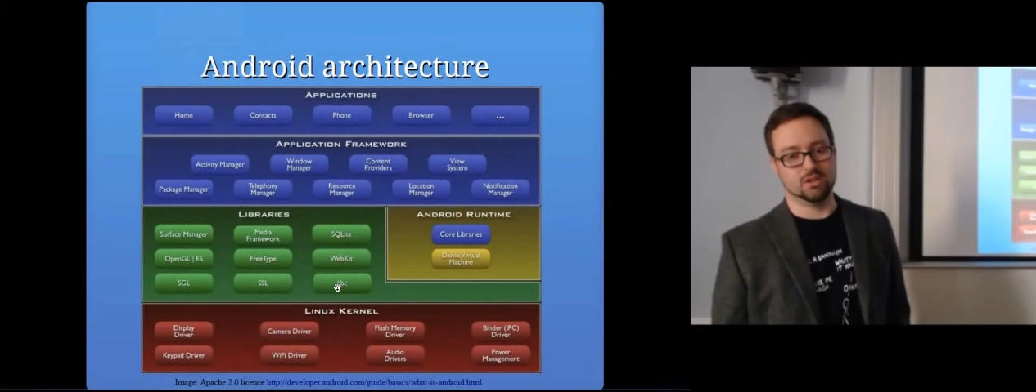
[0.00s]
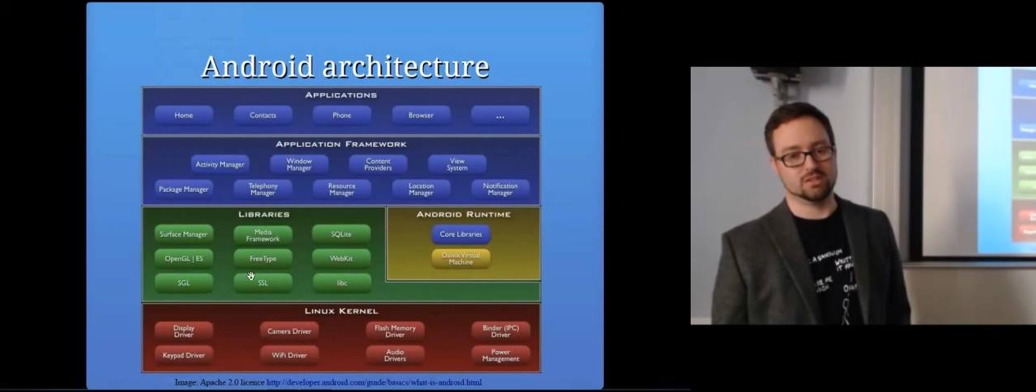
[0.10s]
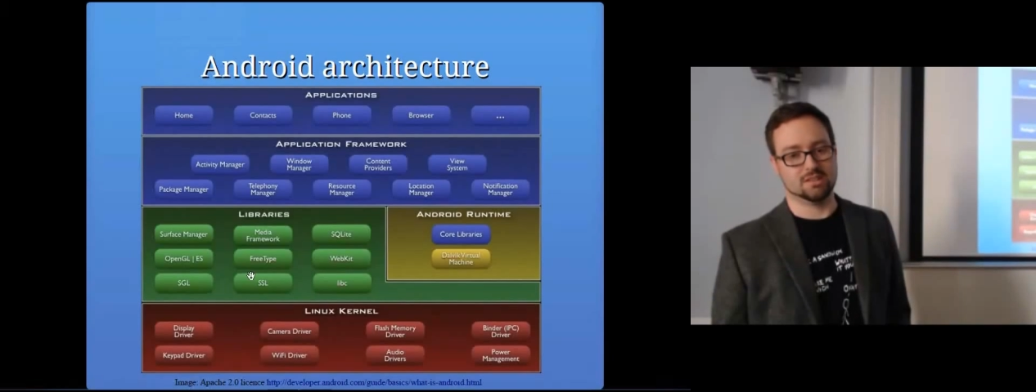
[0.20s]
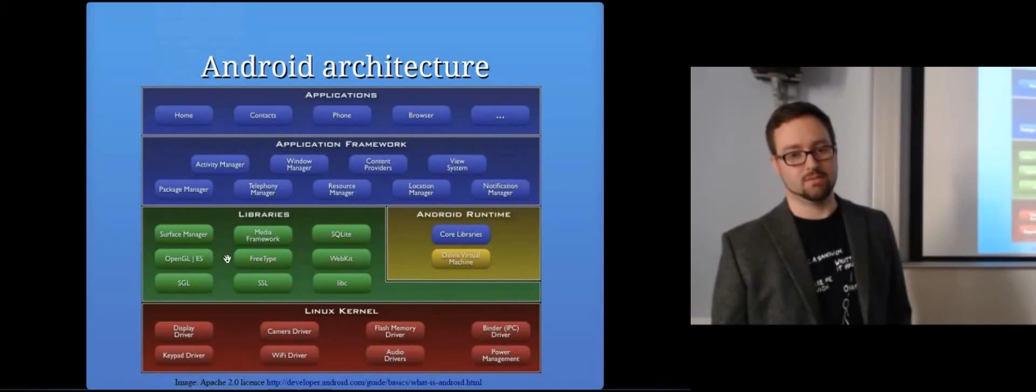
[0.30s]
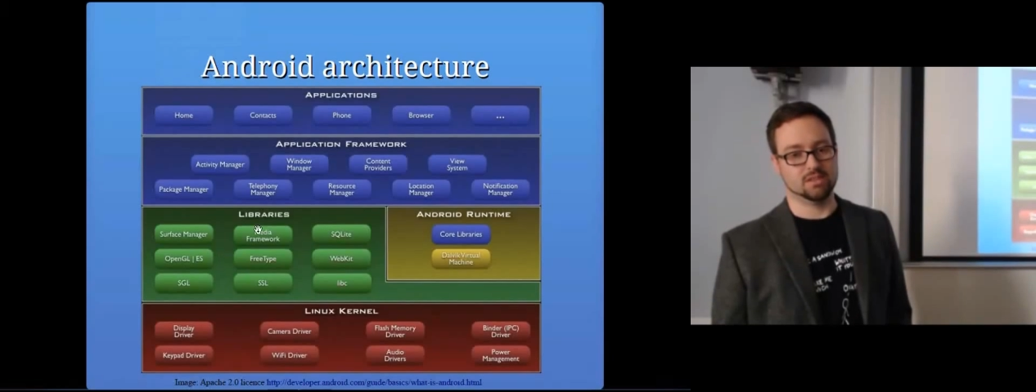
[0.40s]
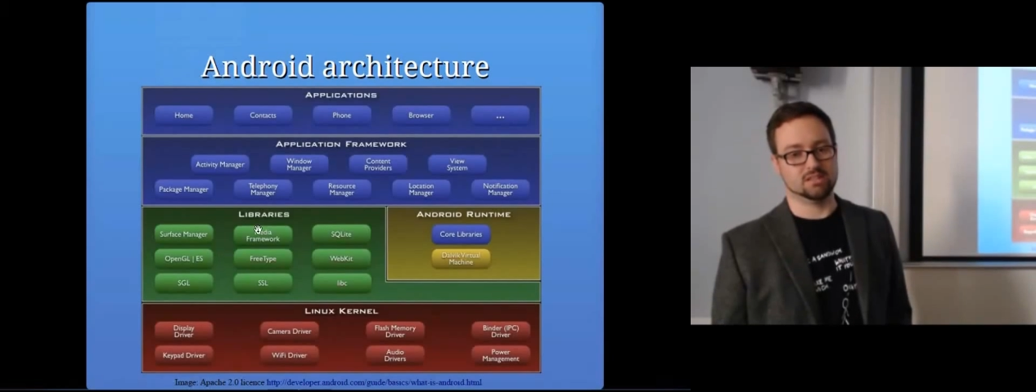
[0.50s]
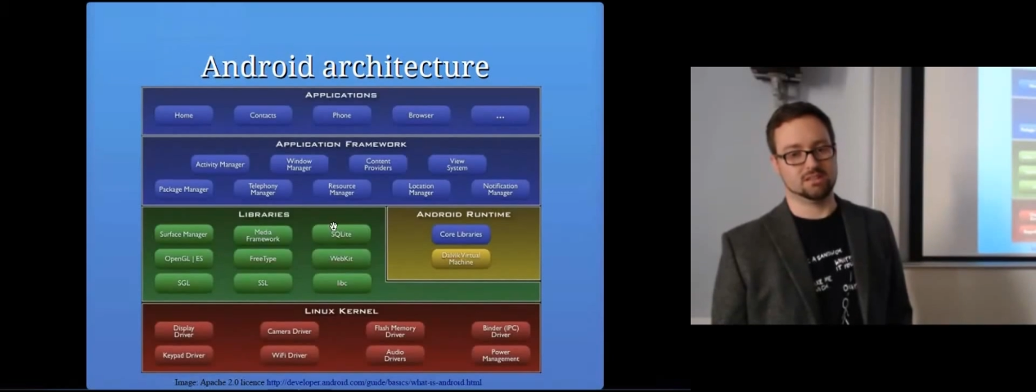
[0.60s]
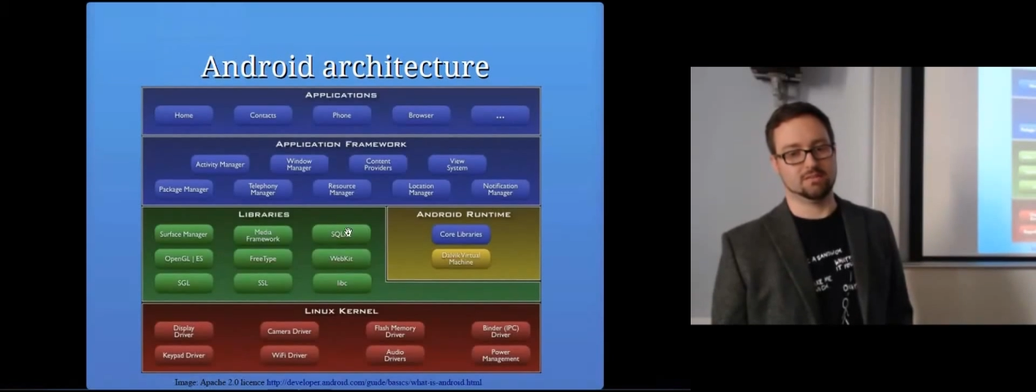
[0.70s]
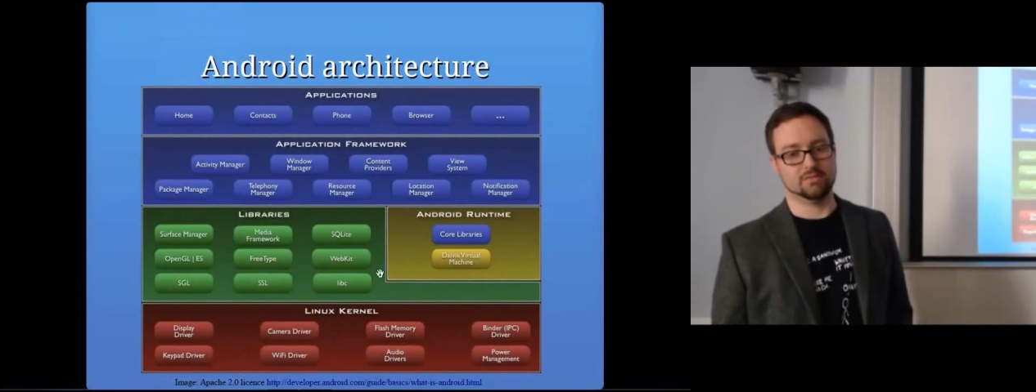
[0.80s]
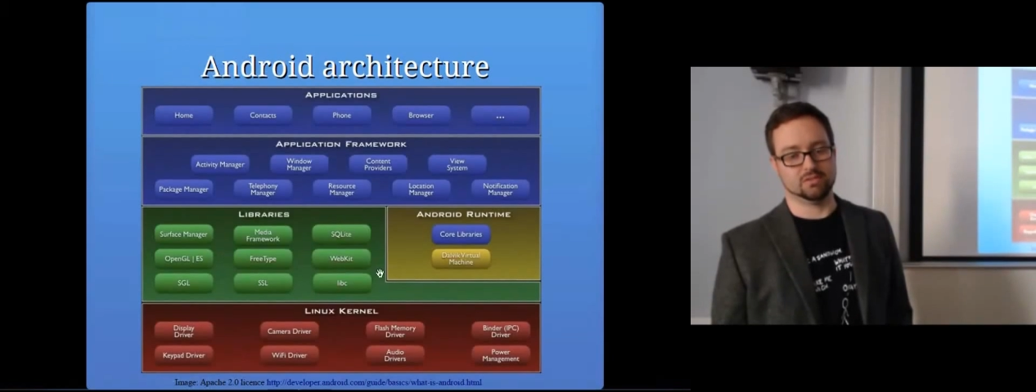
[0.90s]
some of this
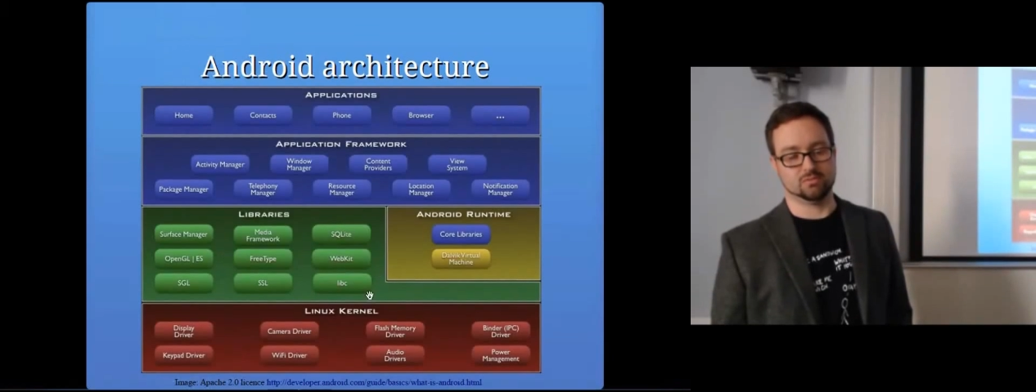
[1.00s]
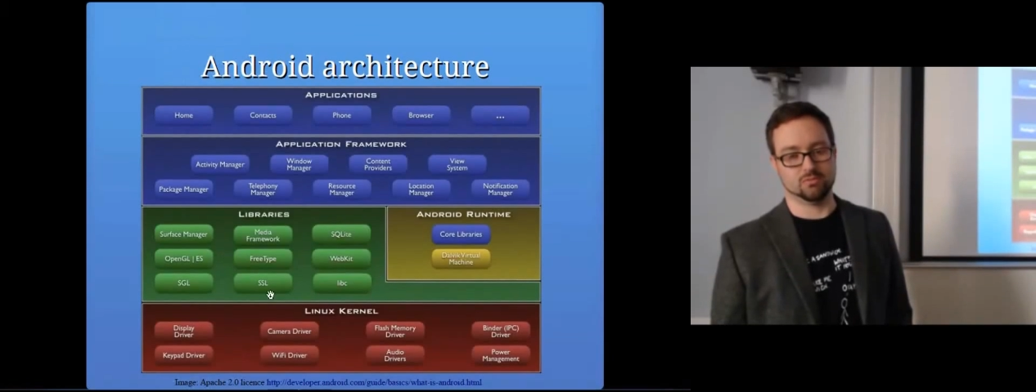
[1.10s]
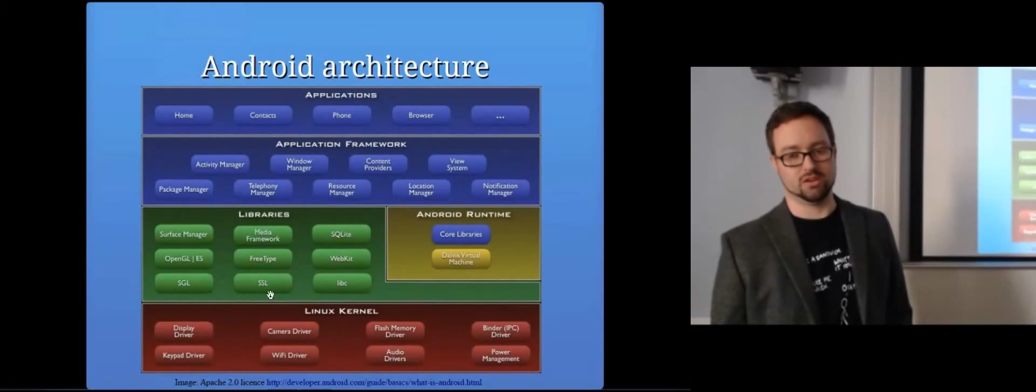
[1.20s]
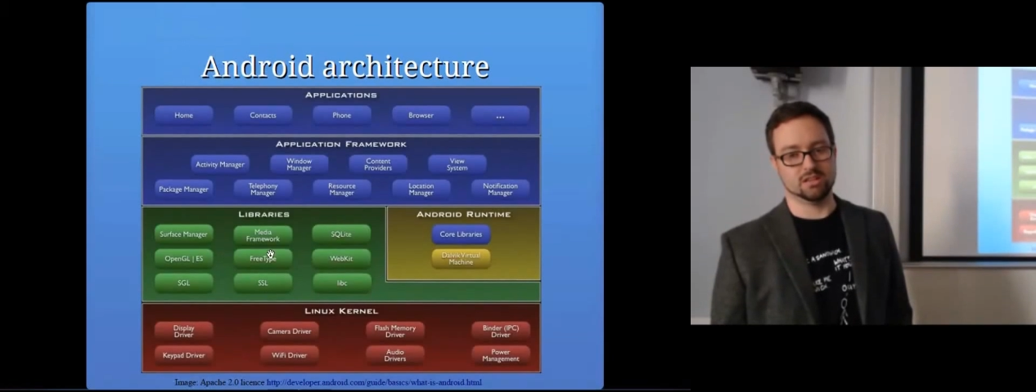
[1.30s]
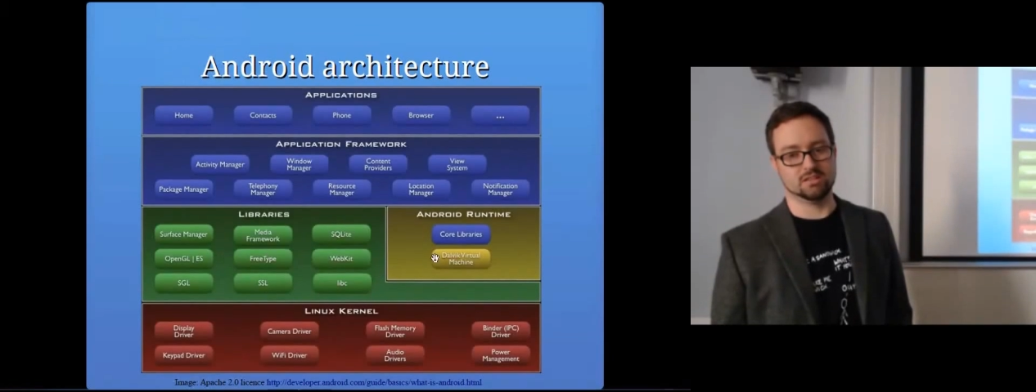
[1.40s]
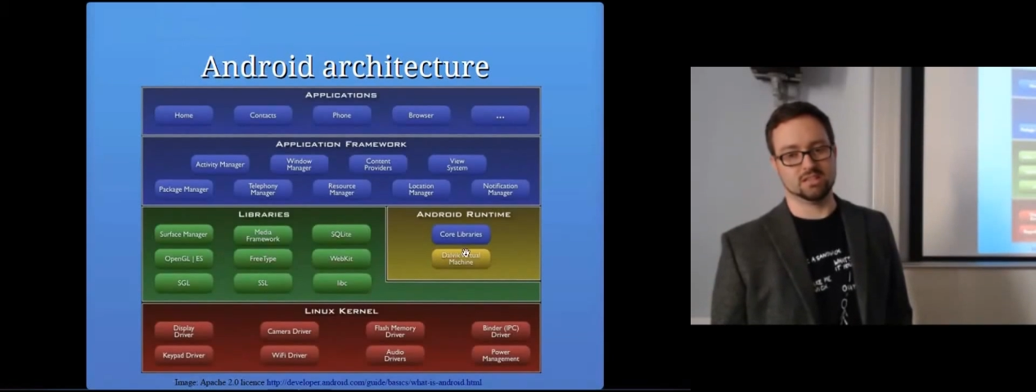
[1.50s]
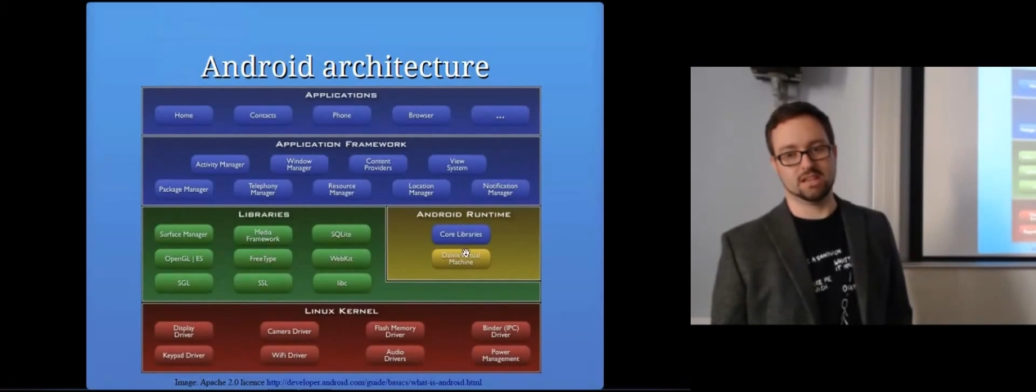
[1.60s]
stuff is written in C.